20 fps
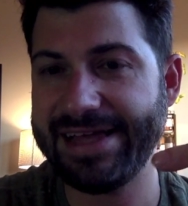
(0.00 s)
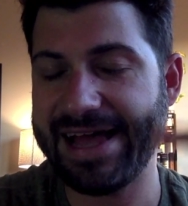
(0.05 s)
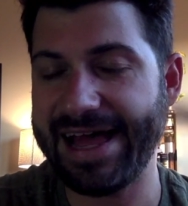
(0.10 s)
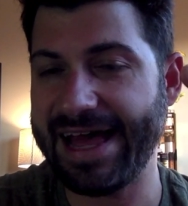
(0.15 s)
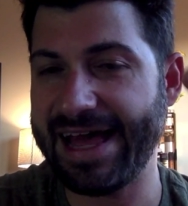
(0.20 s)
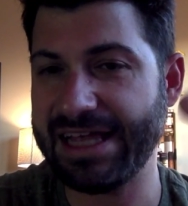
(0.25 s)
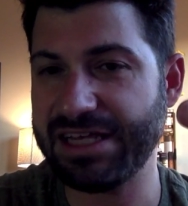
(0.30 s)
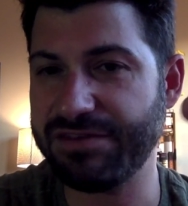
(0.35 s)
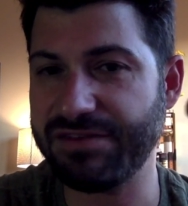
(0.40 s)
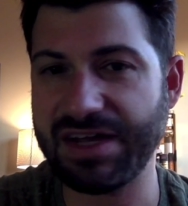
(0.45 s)

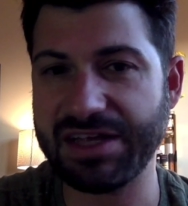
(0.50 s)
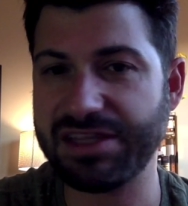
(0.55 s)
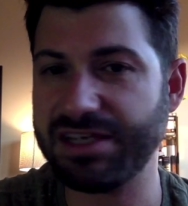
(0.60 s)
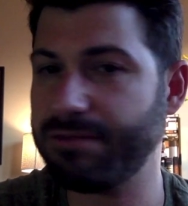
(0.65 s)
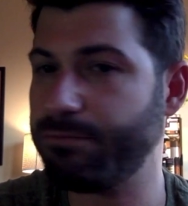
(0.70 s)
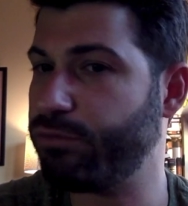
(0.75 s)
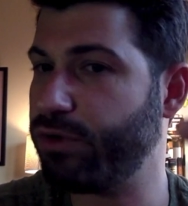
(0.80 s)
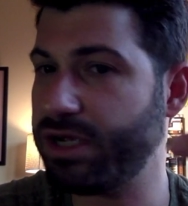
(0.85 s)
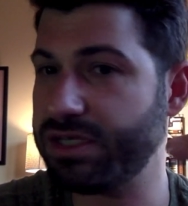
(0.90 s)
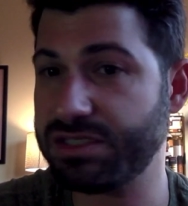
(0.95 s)
And you've got the
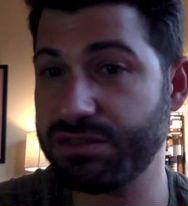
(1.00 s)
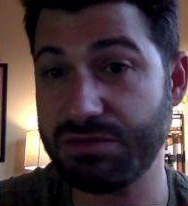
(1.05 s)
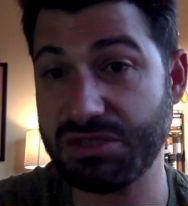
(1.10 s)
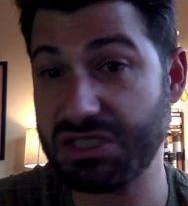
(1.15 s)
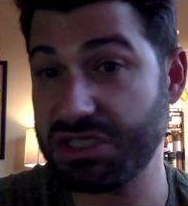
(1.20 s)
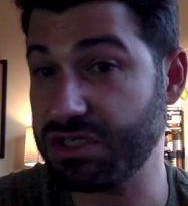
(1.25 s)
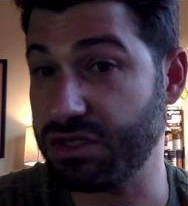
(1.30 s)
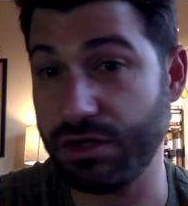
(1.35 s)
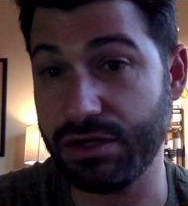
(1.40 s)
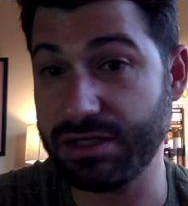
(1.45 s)
compressor, which
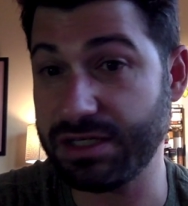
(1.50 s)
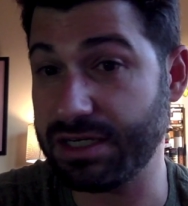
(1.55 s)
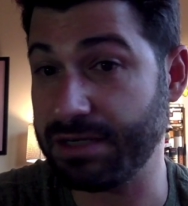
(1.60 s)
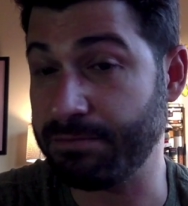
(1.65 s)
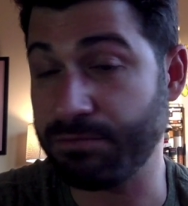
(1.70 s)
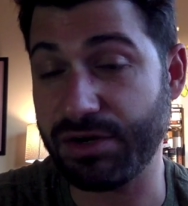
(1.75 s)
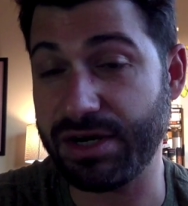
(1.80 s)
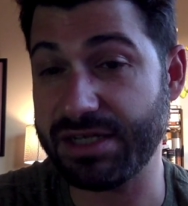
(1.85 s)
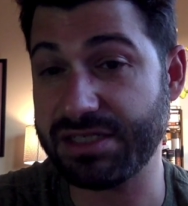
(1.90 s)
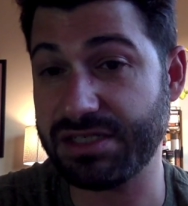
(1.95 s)
is a good
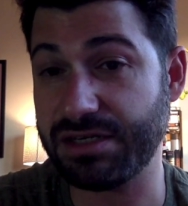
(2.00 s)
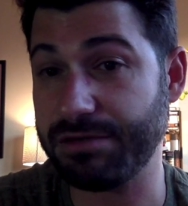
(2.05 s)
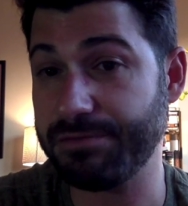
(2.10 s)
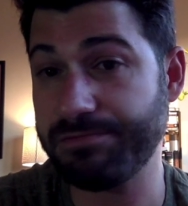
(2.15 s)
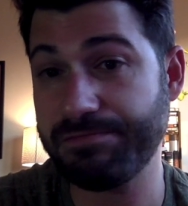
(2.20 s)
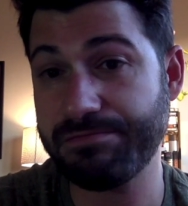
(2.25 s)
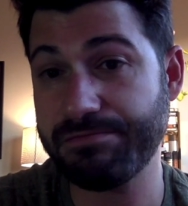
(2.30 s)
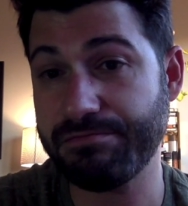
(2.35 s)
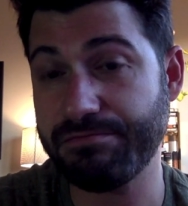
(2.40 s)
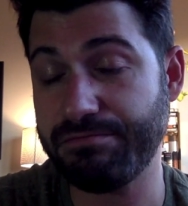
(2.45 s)
compressor,
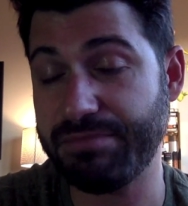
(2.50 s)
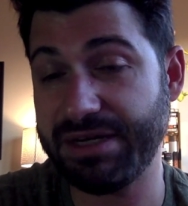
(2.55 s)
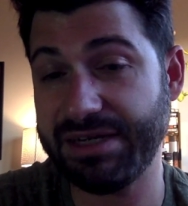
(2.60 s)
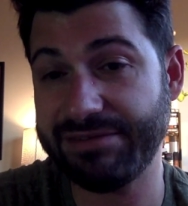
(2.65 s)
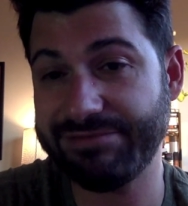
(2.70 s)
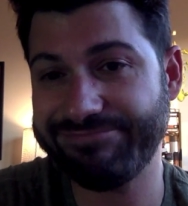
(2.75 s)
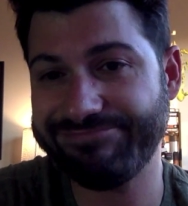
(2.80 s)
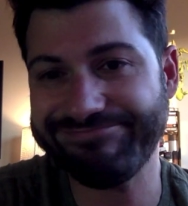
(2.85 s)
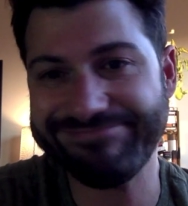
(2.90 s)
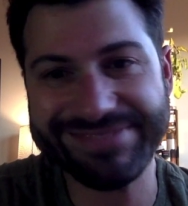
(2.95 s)

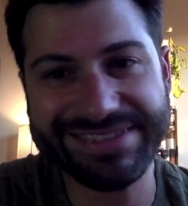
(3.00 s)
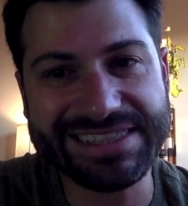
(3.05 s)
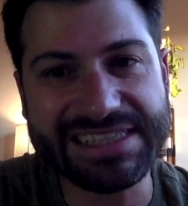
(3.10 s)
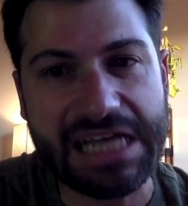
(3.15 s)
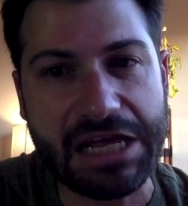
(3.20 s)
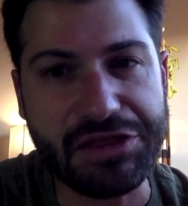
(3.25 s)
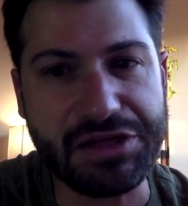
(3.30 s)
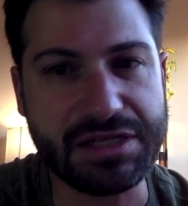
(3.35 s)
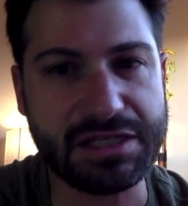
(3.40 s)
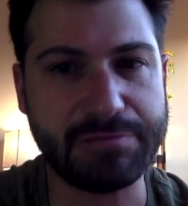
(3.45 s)
but it's
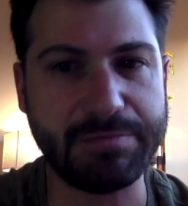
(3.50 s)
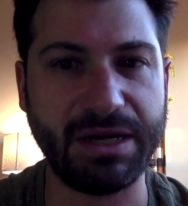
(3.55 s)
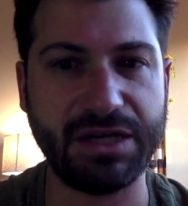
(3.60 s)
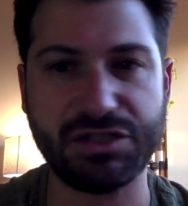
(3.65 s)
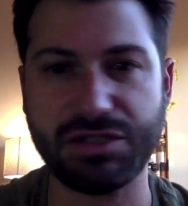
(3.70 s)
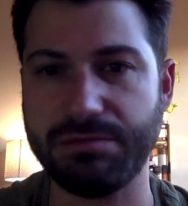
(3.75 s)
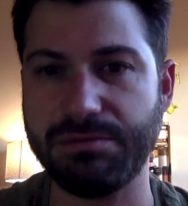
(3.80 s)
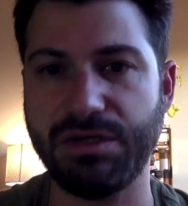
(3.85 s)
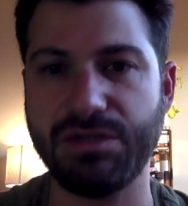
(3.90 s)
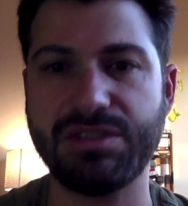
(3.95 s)
nothing
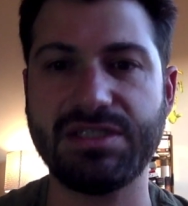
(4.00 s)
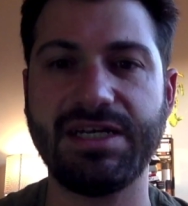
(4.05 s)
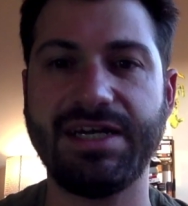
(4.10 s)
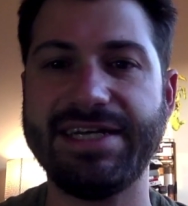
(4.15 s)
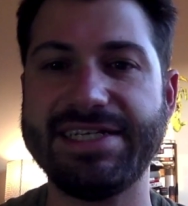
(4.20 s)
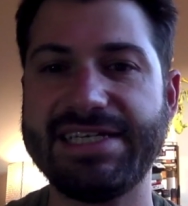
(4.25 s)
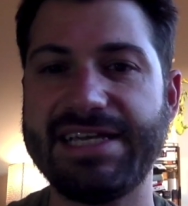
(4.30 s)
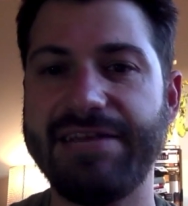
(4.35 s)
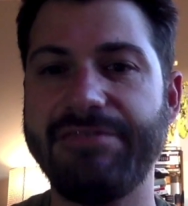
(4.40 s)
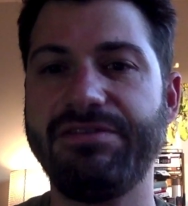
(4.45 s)
special. Most
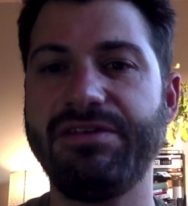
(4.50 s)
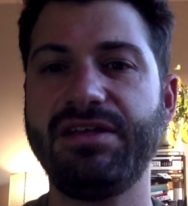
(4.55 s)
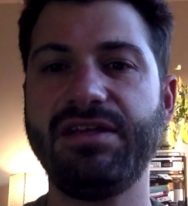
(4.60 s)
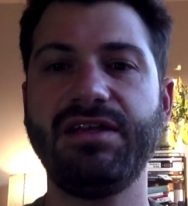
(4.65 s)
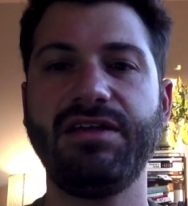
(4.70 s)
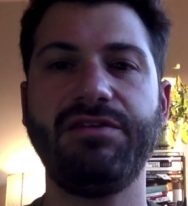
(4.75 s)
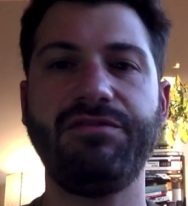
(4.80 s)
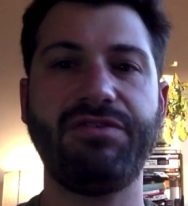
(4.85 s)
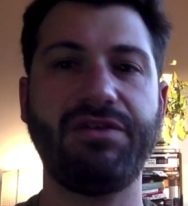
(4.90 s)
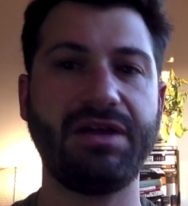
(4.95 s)
DAWs have
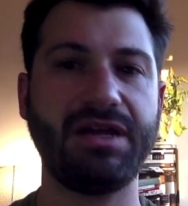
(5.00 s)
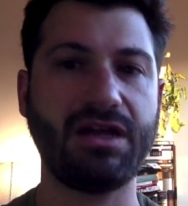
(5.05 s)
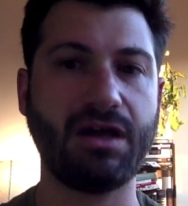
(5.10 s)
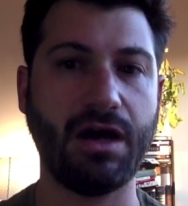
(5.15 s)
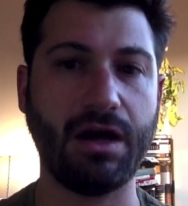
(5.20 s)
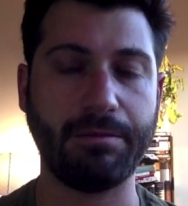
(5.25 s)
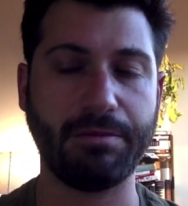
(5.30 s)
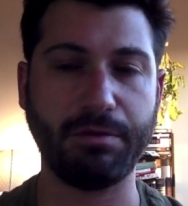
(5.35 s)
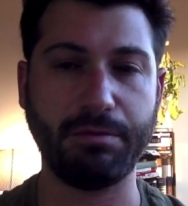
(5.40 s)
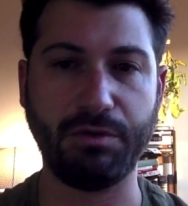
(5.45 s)
very
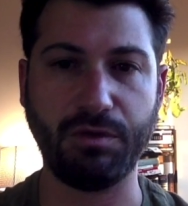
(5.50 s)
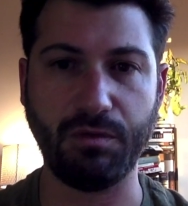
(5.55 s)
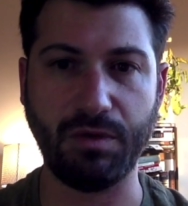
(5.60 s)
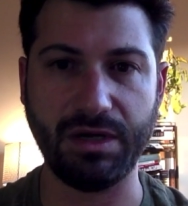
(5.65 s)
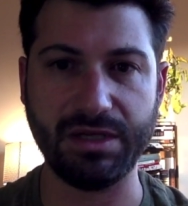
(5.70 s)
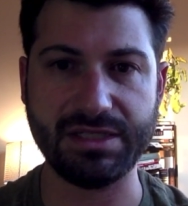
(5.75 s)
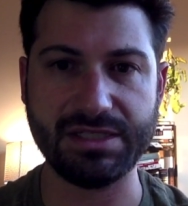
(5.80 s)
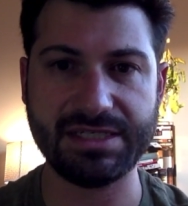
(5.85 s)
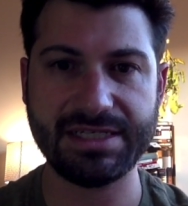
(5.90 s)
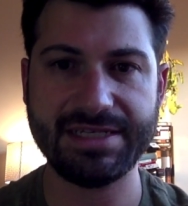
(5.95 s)
comparable
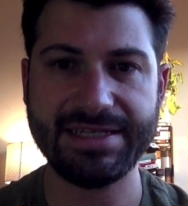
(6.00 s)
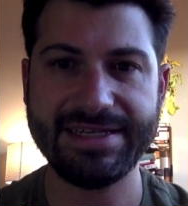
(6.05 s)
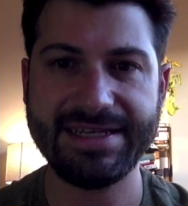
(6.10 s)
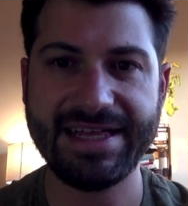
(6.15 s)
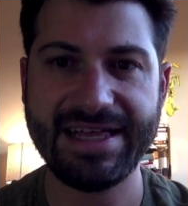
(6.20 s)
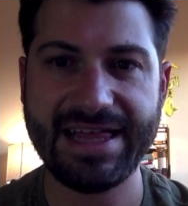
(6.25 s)
ones.